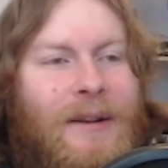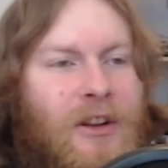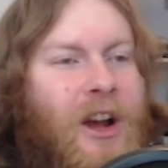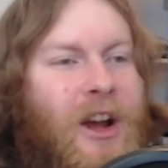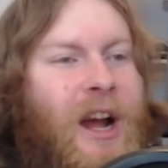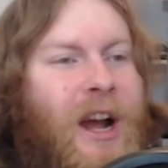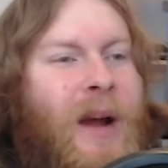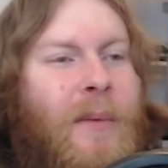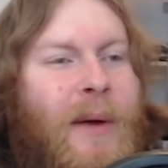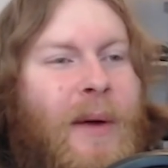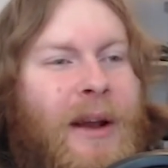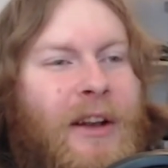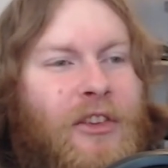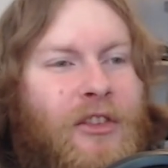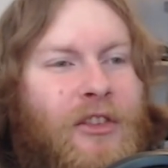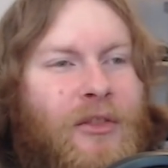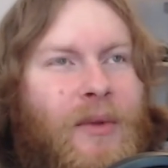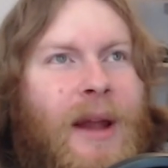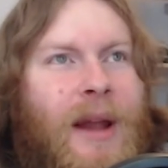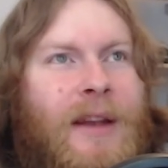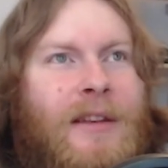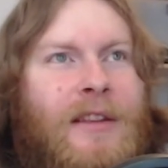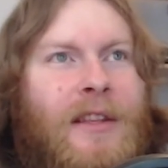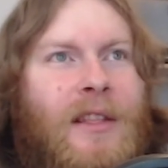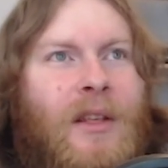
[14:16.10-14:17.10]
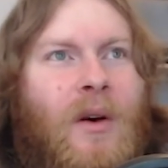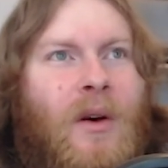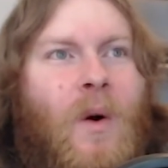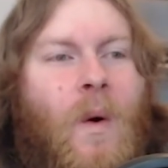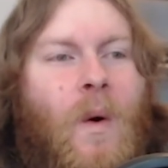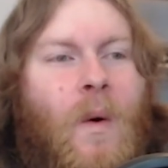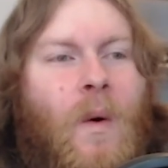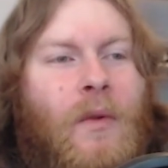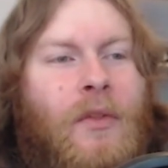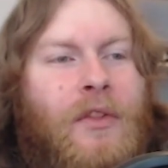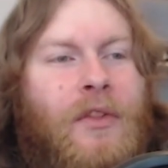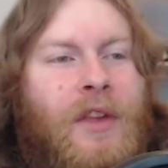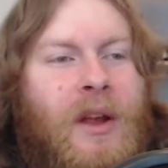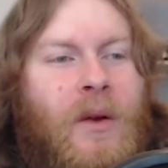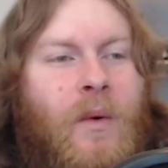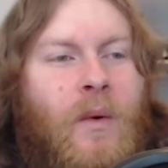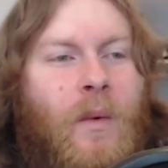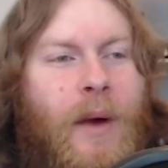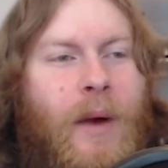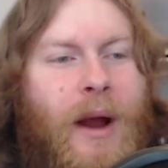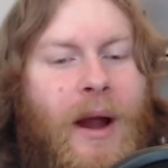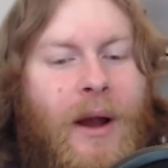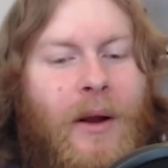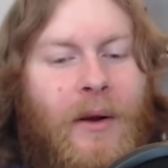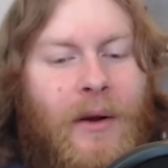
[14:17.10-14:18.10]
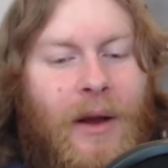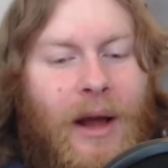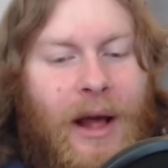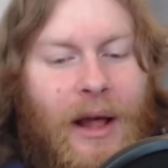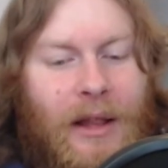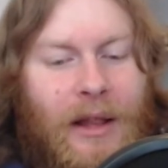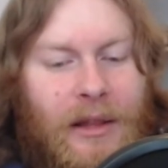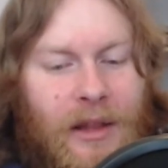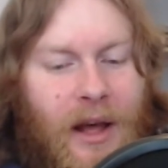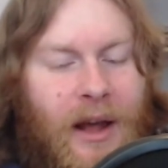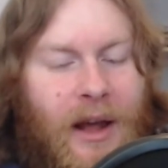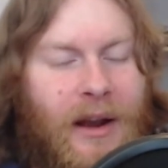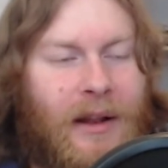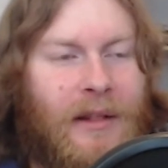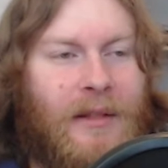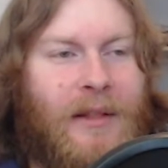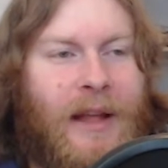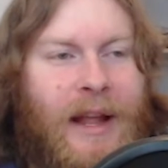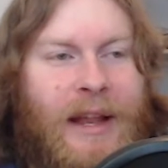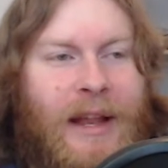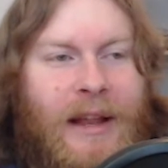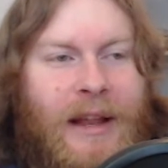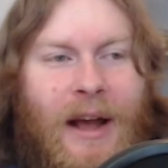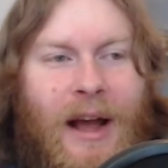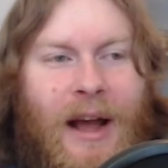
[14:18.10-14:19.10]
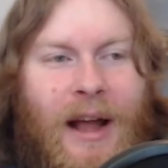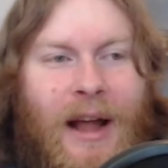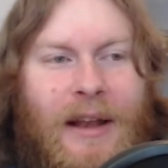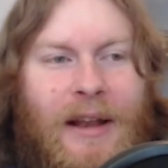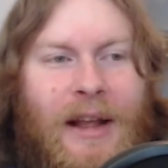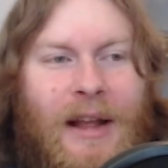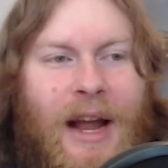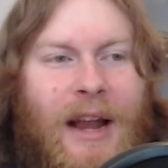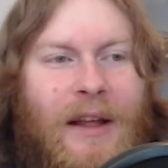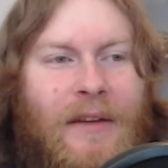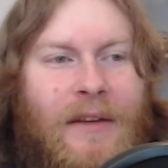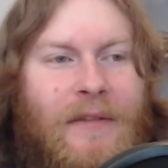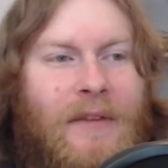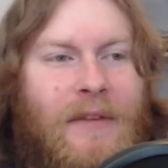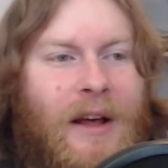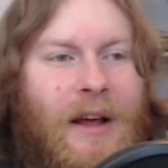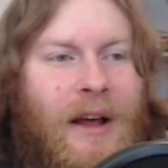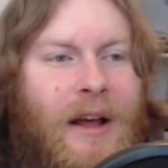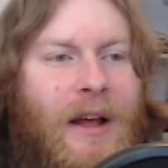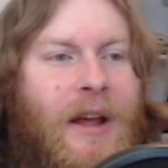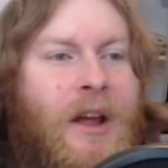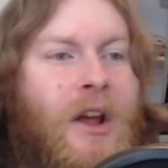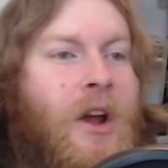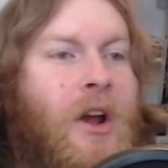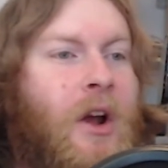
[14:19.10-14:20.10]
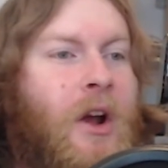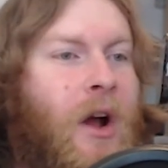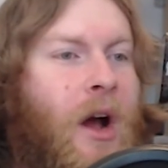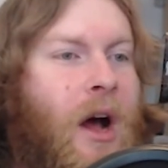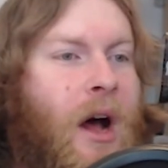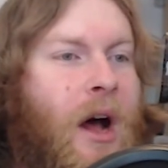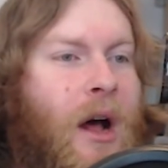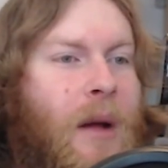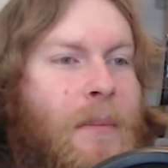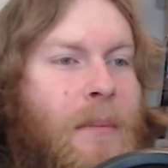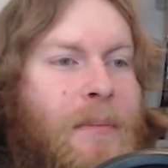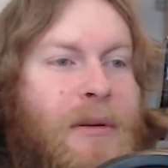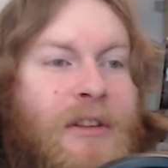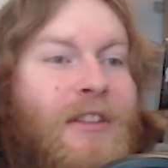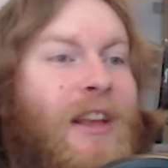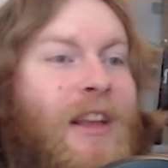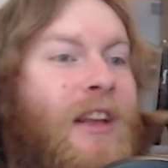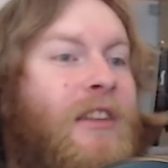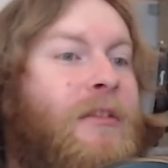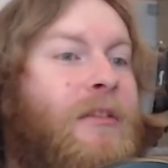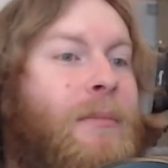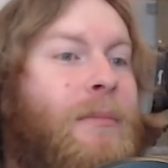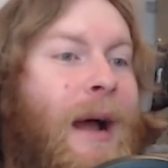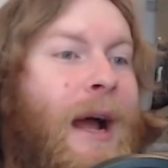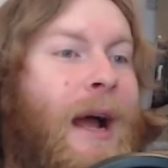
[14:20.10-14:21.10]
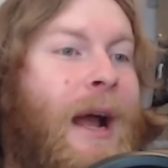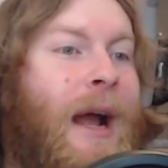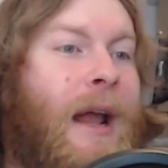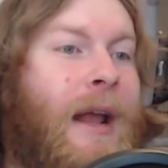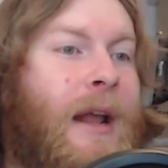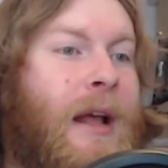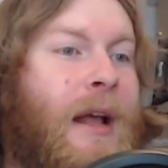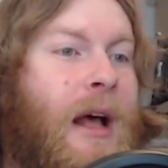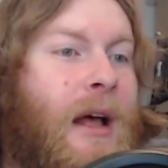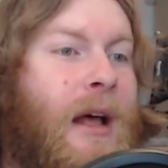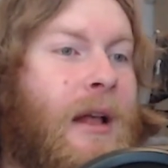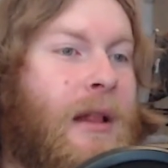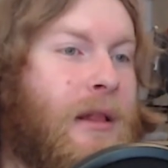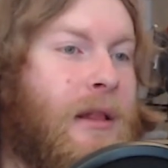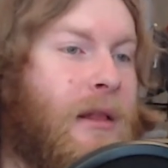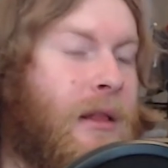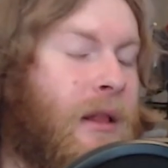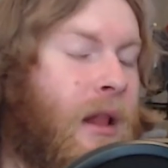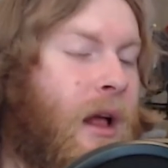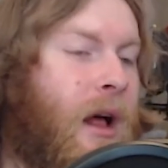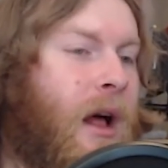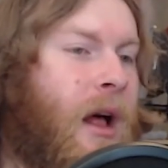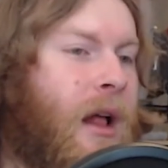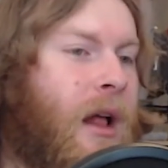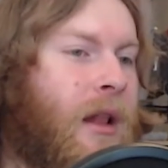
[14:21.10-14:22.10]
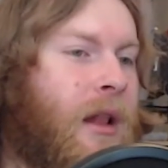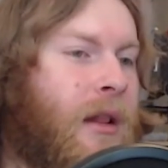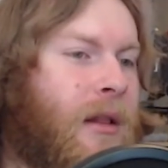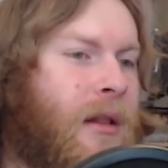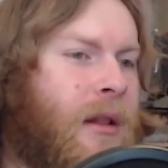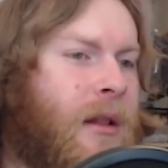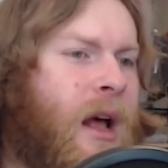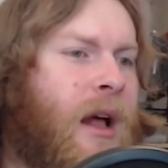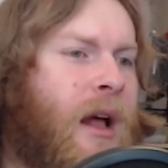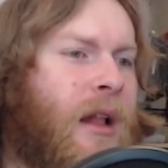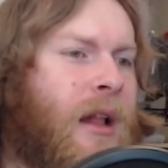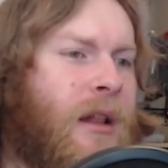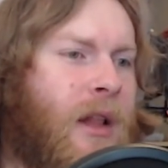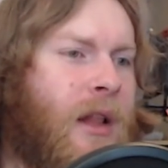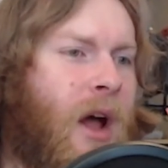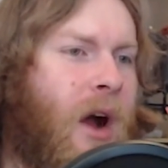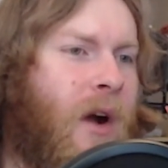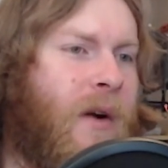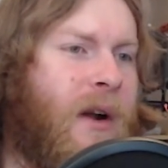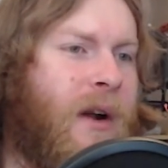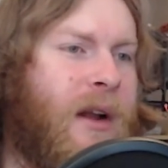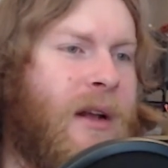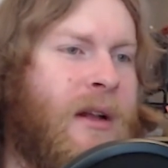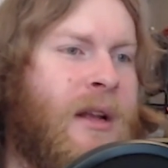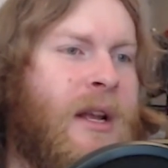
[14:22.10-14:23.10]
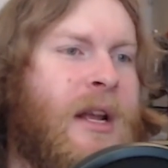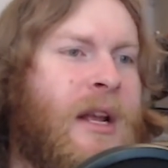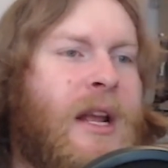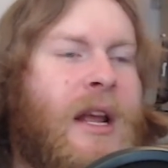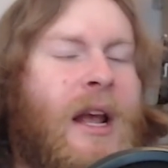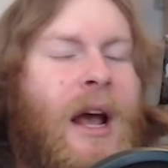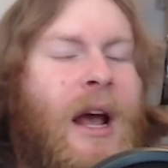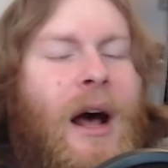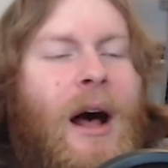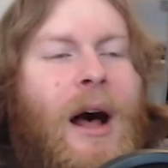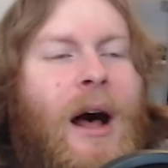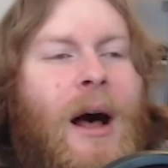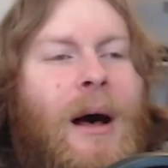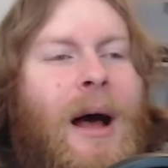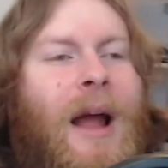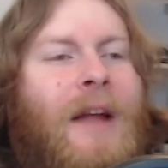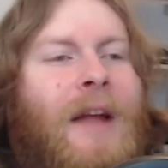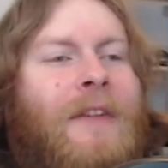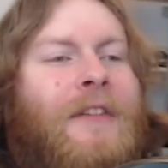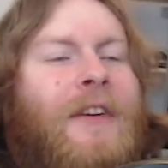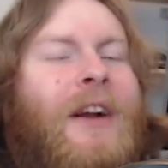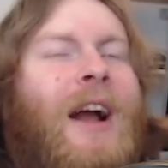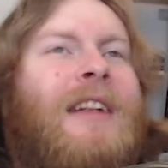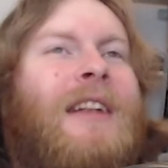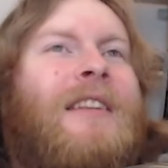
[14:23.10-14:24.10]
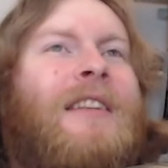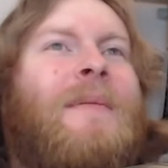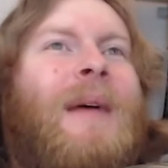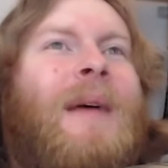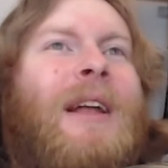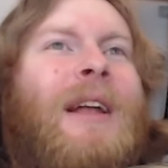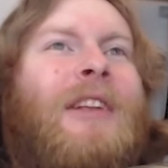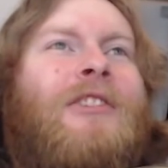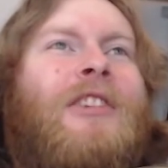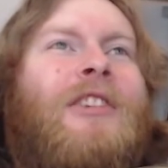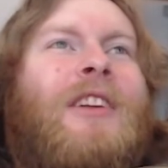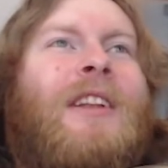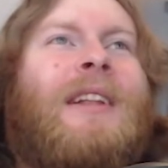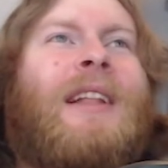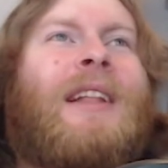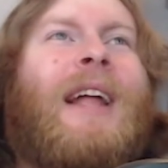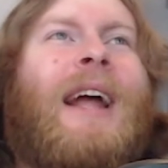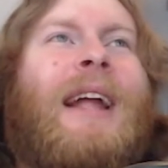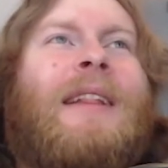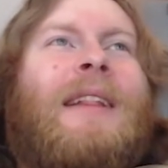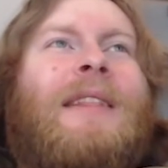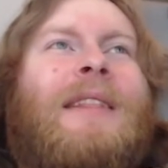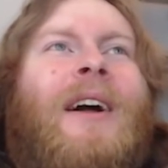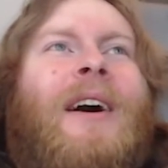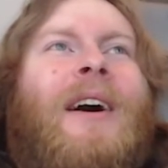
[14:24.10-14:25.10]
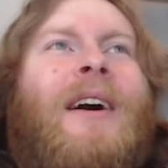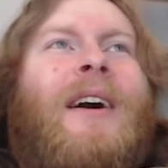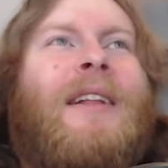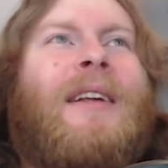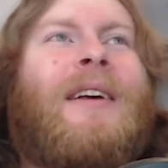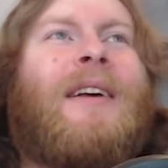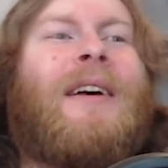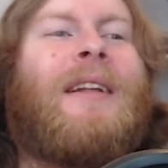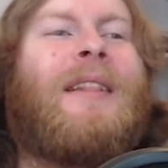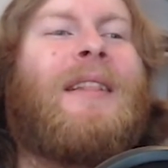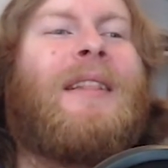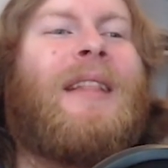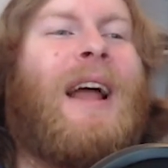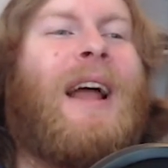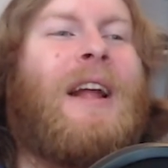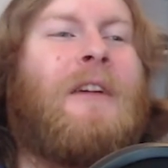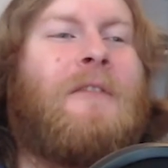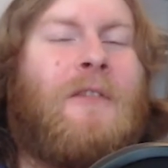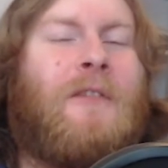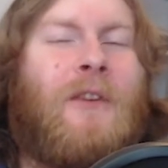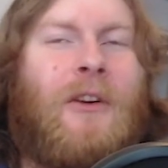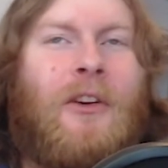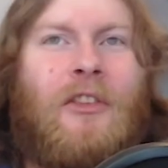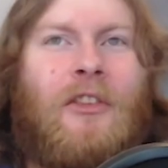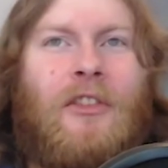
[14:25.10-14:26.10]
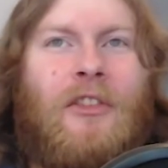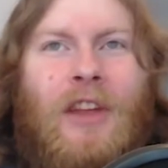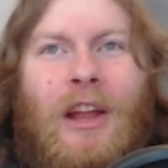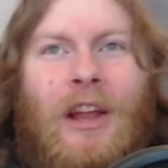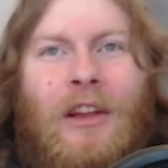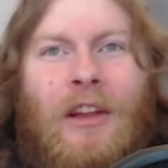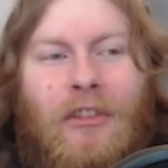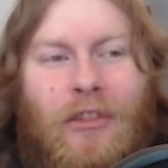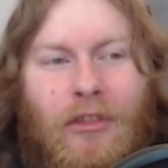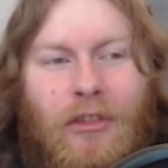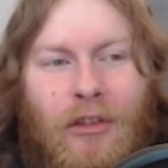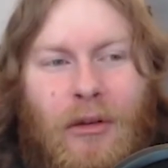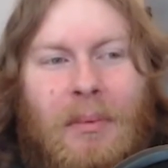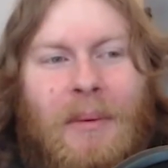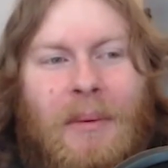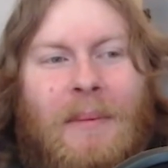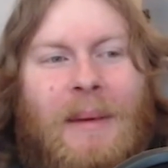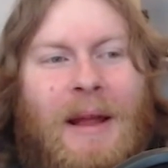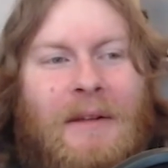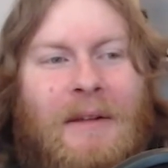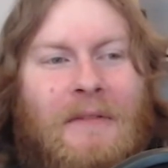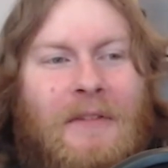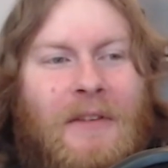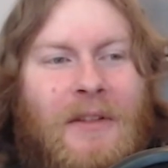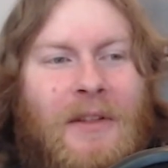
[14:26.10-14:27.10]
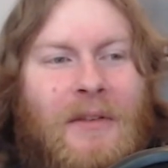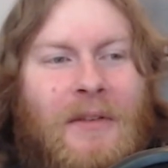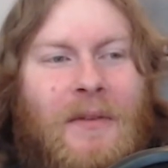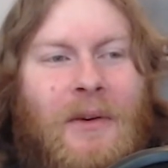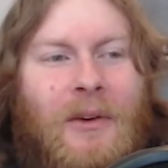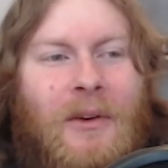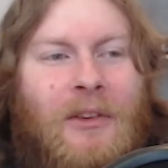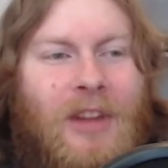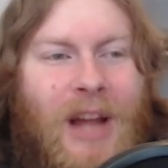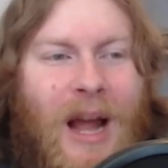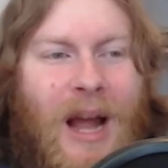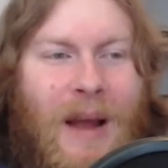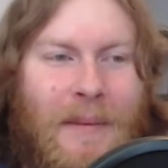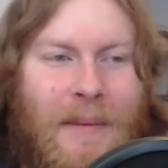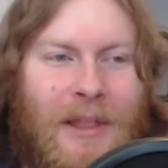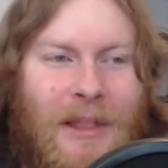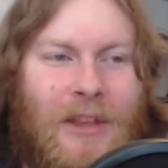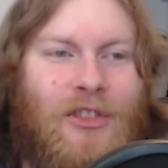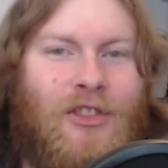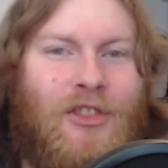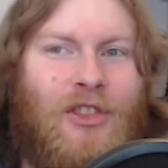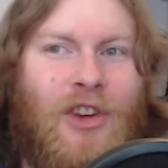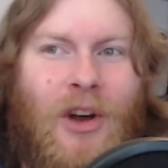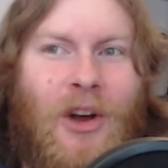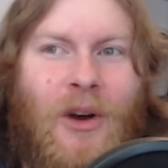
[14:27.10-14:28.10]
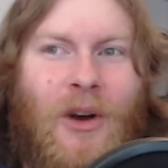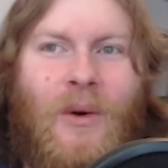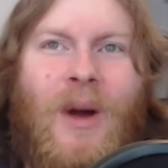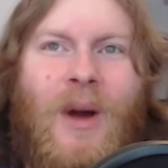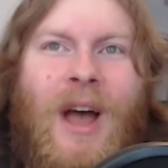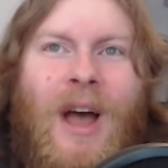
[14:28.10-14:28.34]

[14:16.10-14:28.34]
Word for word: I went straight to the whole thing where uh, Lana Lane got kind of uh, uh, possessed by uh, Lara. Uh, I forgot to mention like Lana like first seeing Superman for the first time in the show